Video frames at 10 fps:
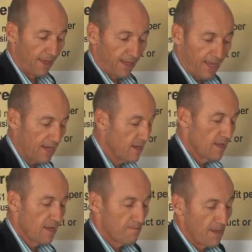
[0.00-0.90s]
Again,
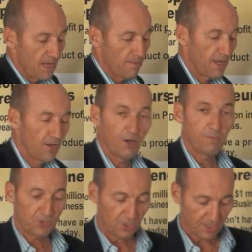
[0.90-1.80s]
many, many
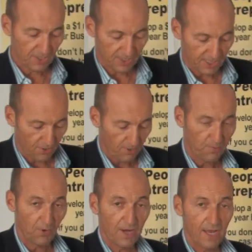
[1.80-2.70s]
opportunities to sell your
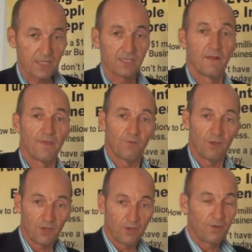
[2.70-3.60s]
products.
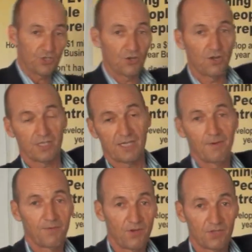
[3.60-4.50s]
We're going to be showing some
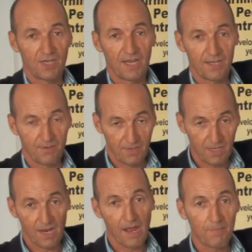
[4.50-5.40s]
of those in
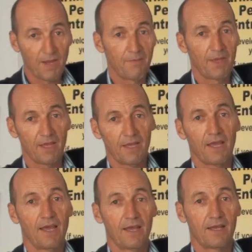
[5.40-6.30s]
our upcoming
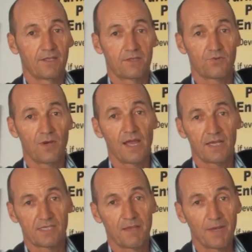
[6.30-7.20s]

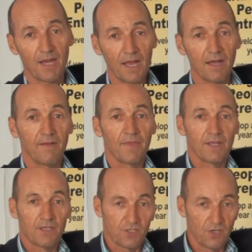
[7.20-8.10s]
3-hour seminar.
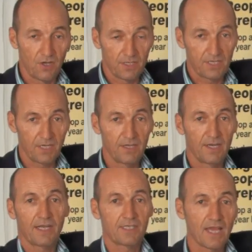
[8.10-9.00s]
So till the
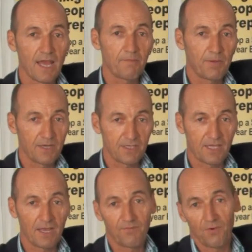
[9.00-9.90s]
next time, Peter
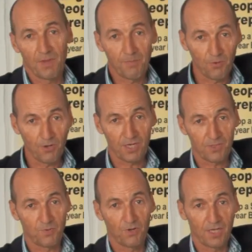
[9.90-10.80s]
Sun from
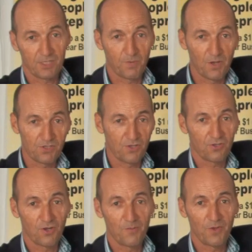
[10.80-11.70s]

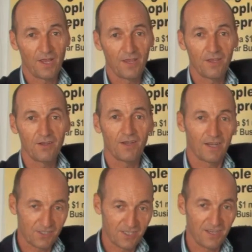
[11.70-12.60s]
importexportexpos.com.au.
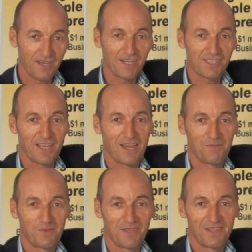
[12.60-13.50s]
I'll see you next
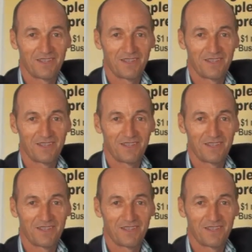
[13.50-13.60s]
time.